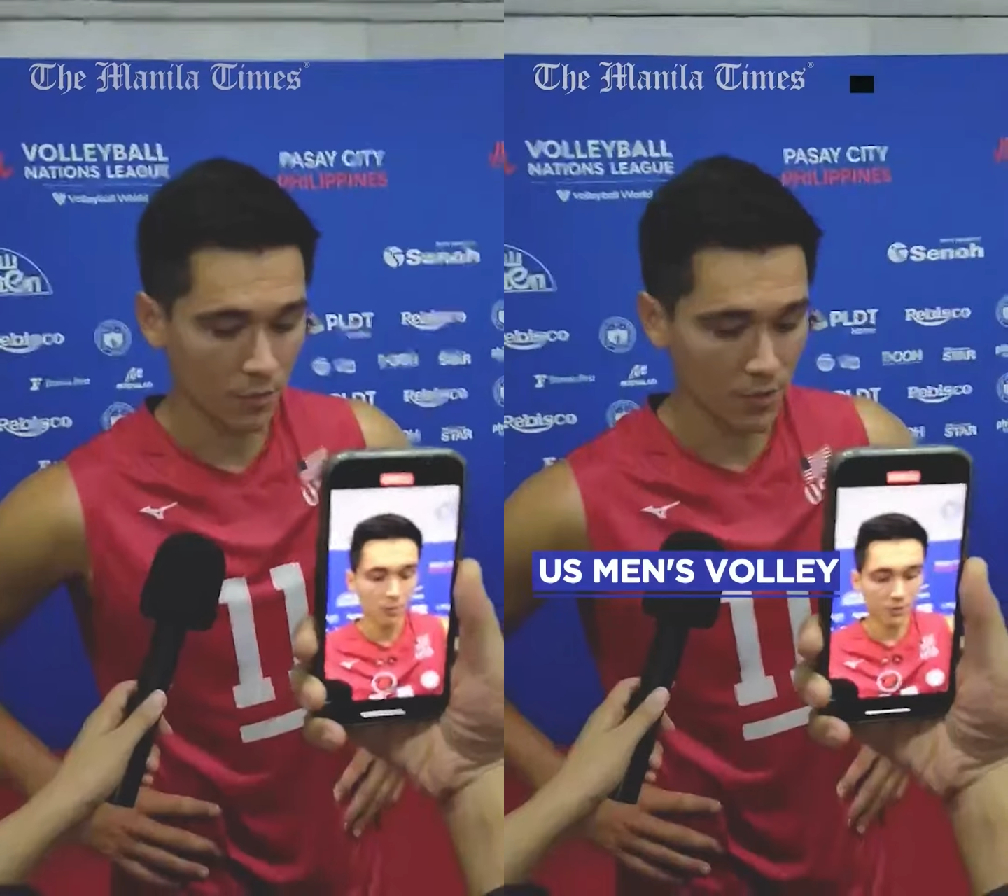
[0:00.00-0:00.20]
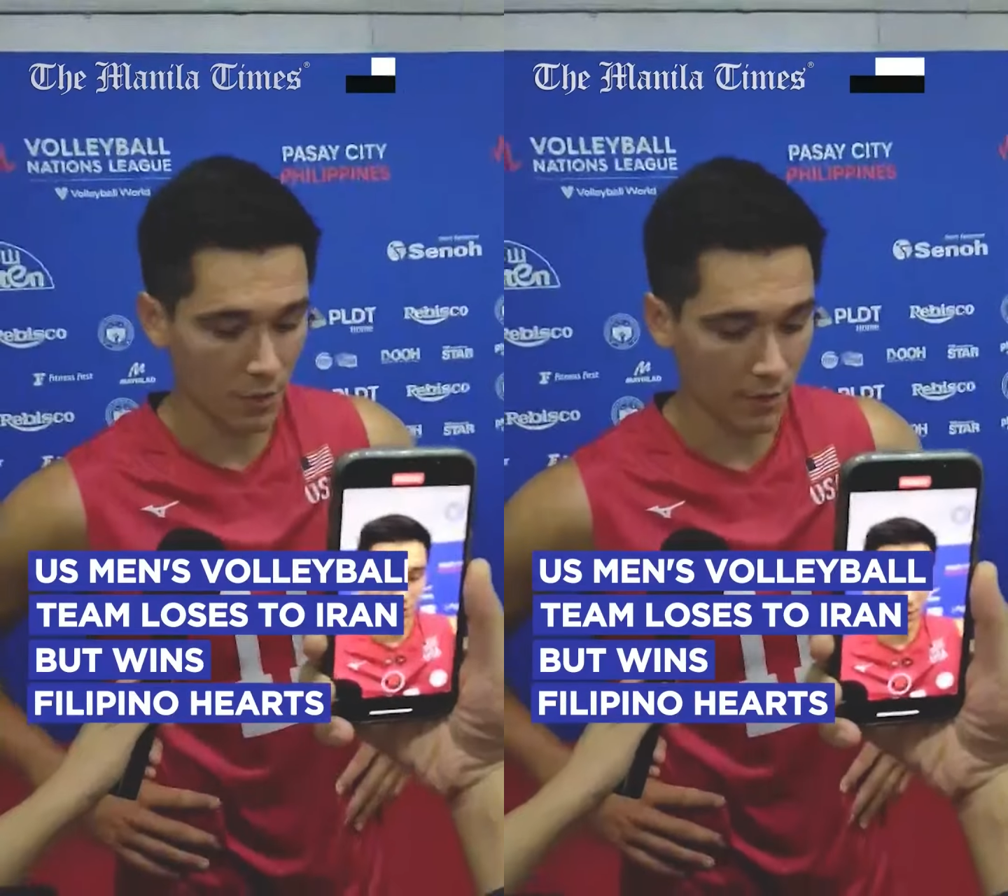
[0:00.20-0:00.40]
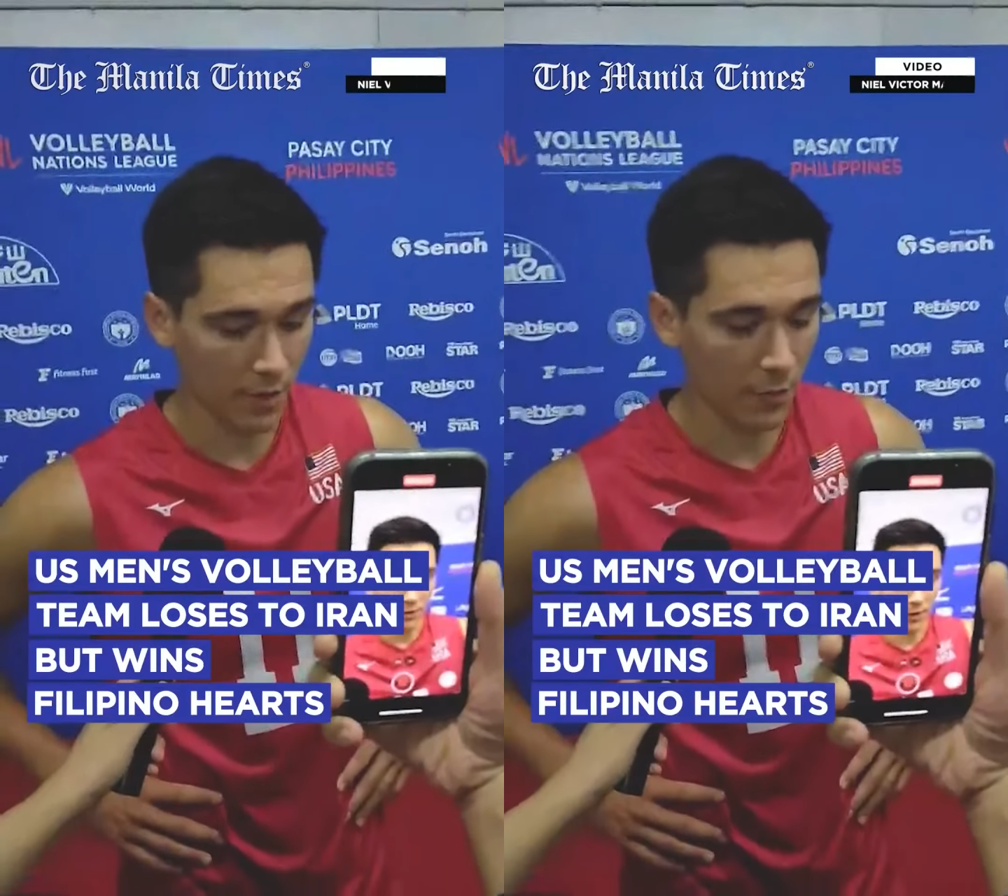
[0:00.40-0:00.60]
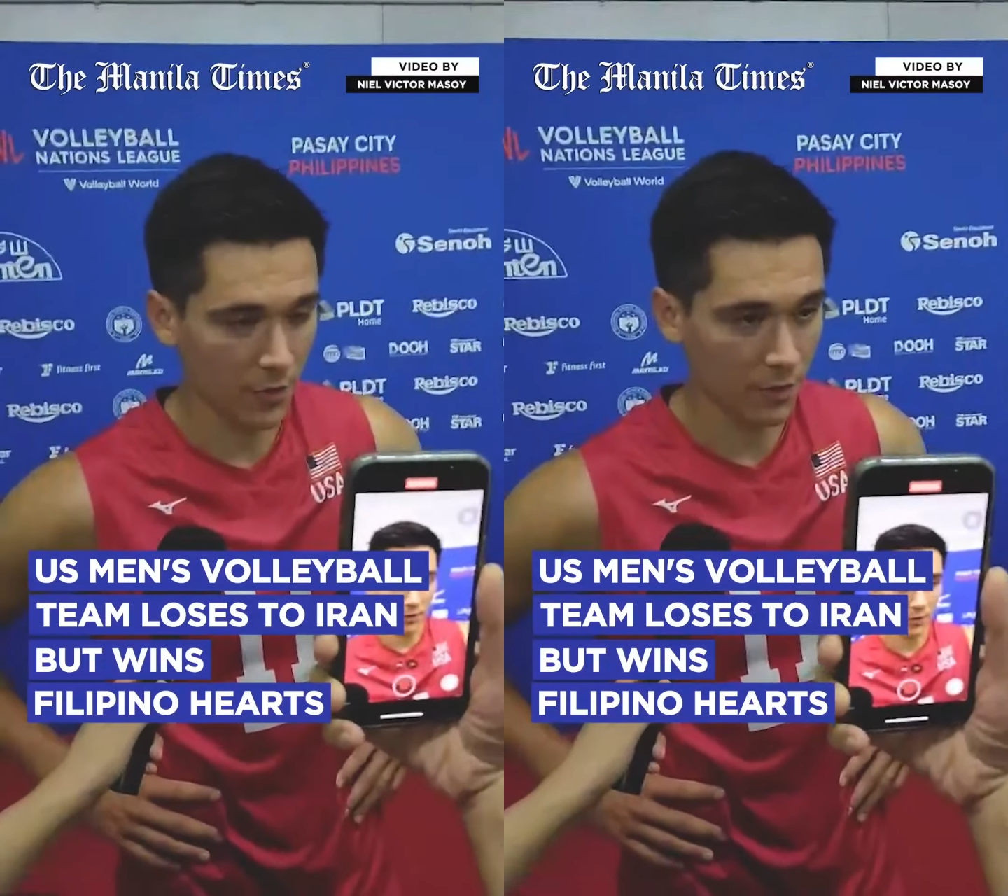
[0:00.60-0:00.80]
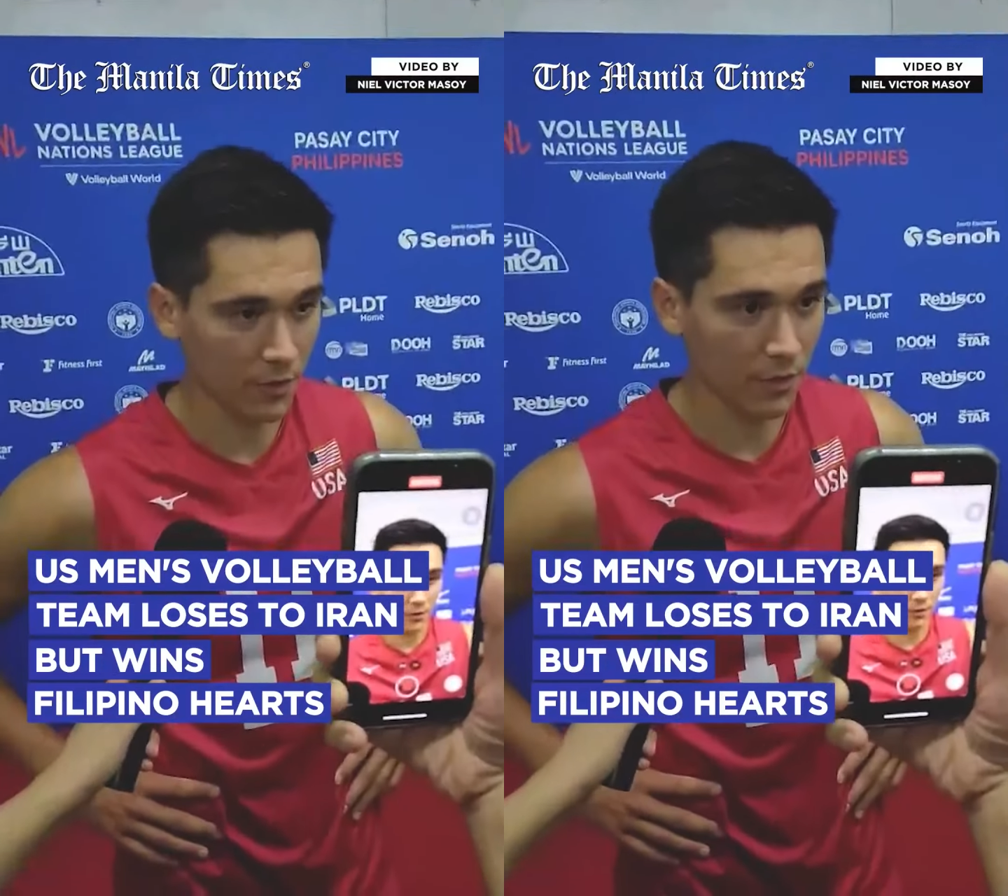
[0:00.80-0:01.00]
sorry that we
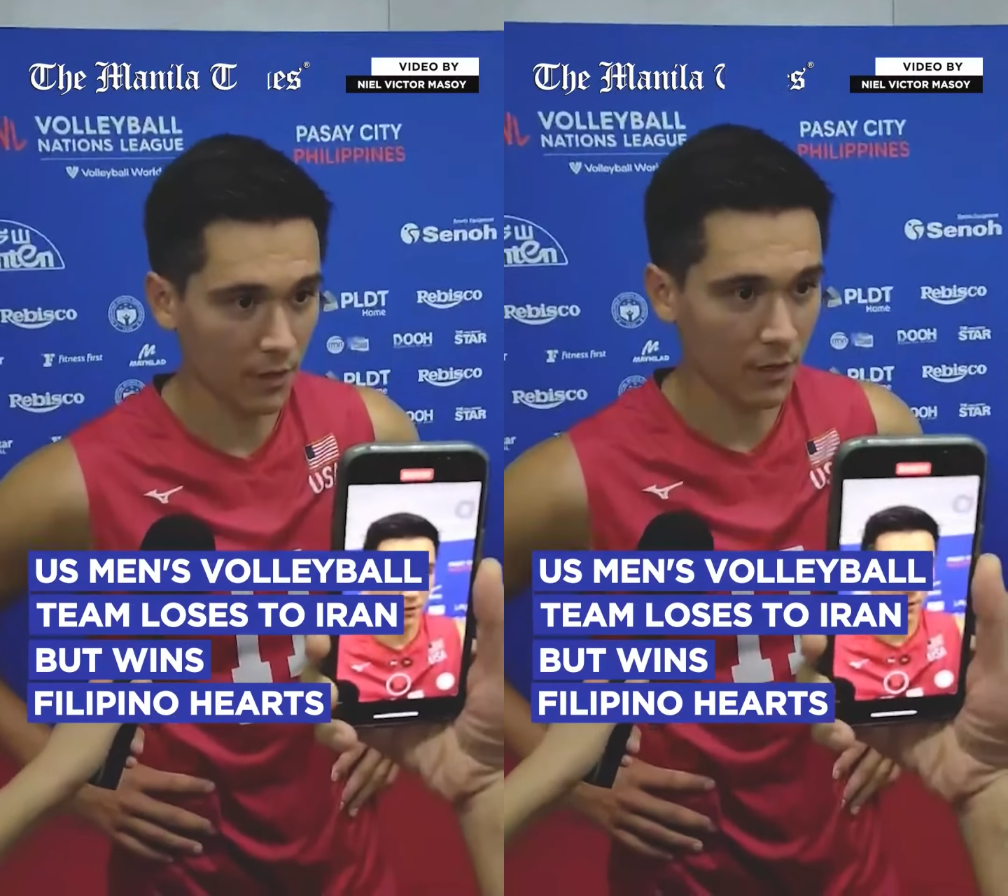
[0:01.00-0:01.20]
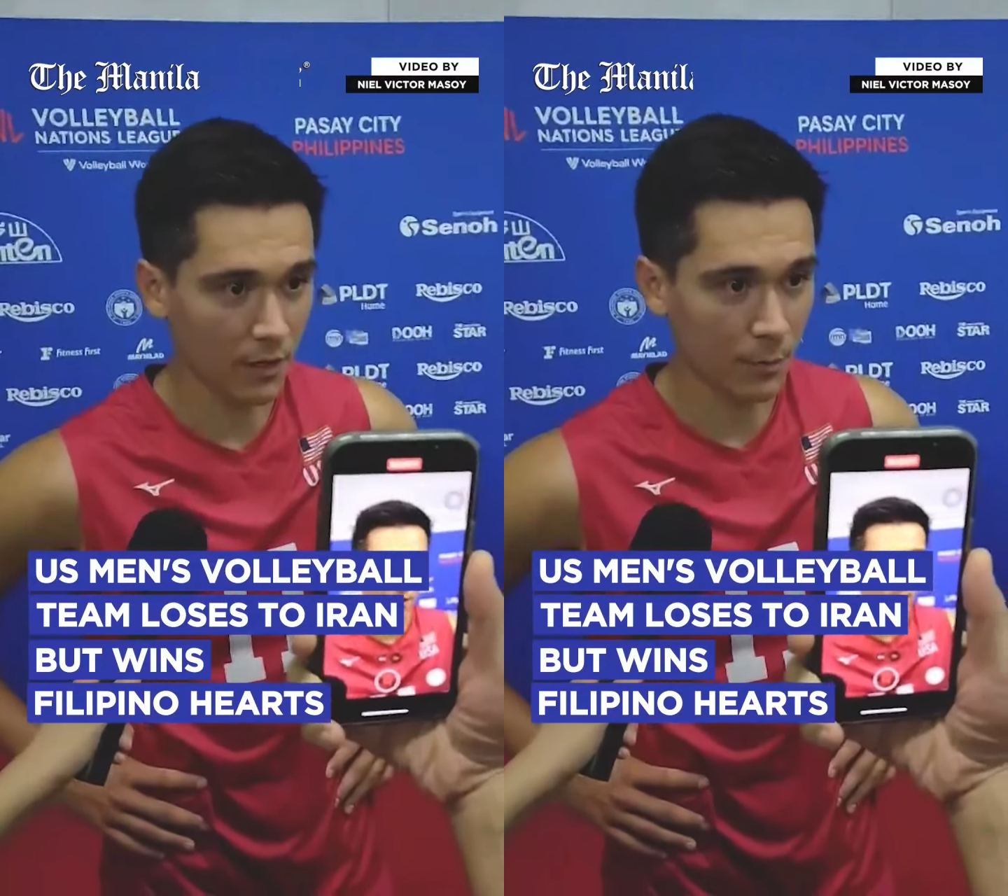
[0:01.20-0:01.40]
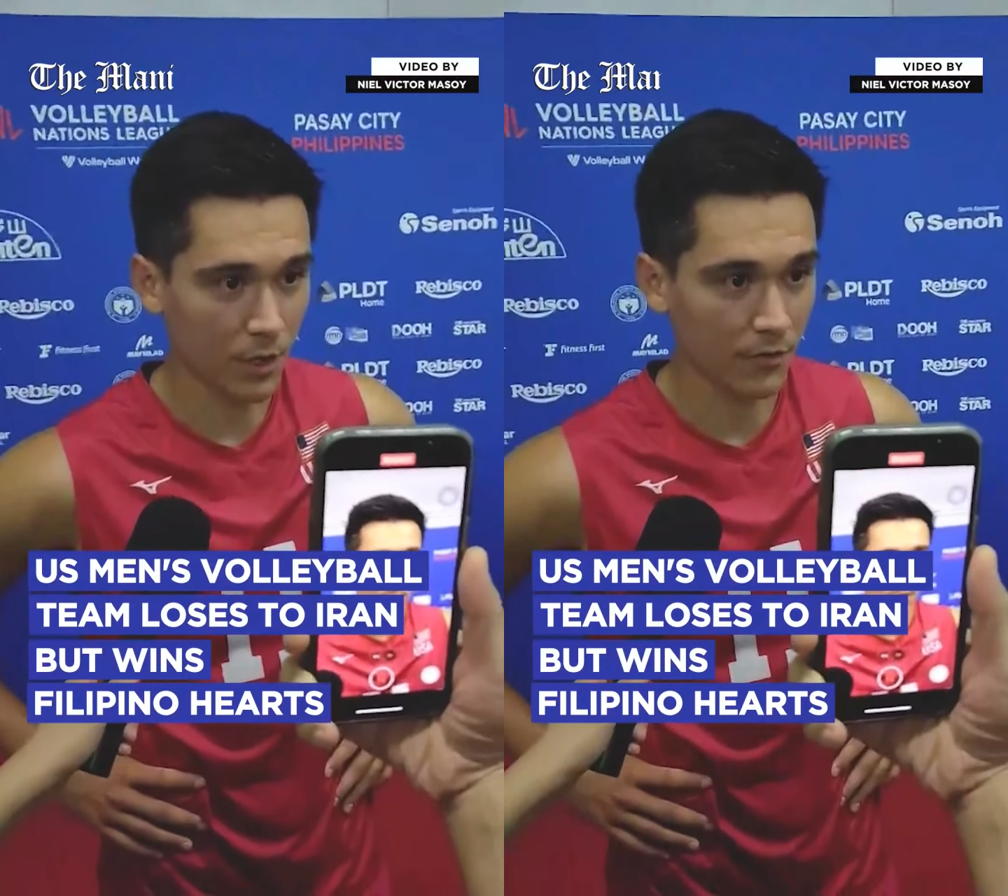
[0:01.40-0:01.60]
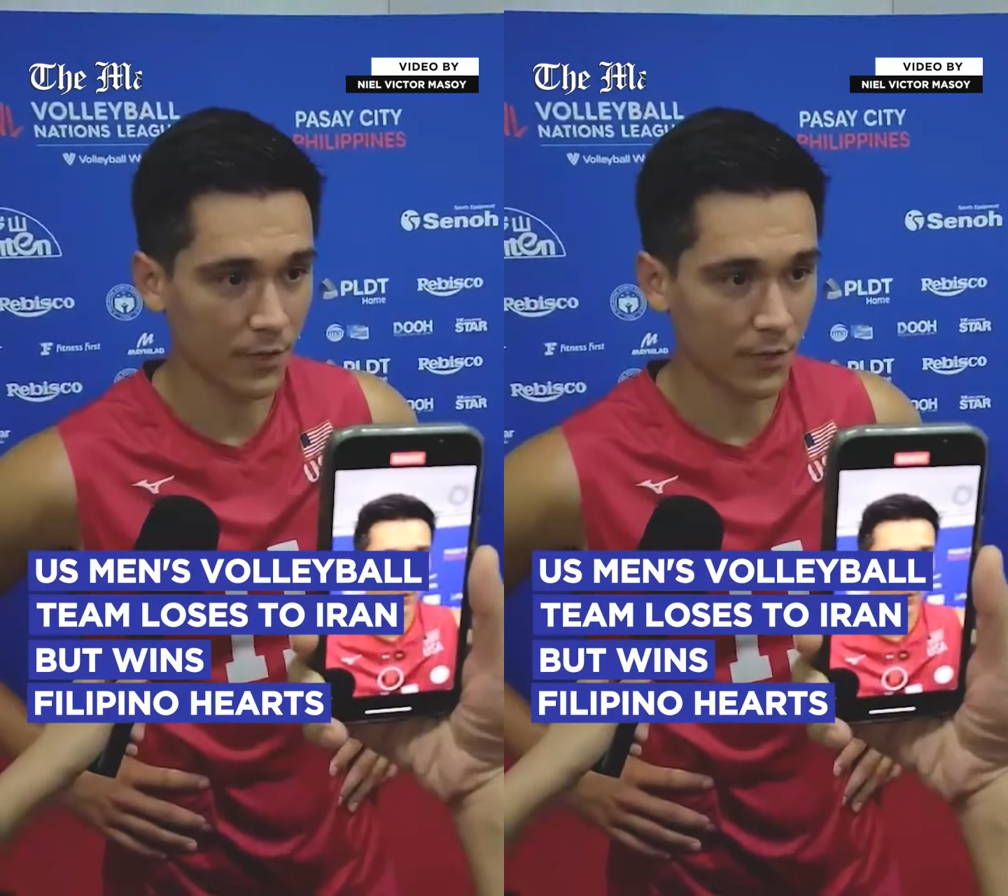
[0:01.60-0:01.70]
couldn't bring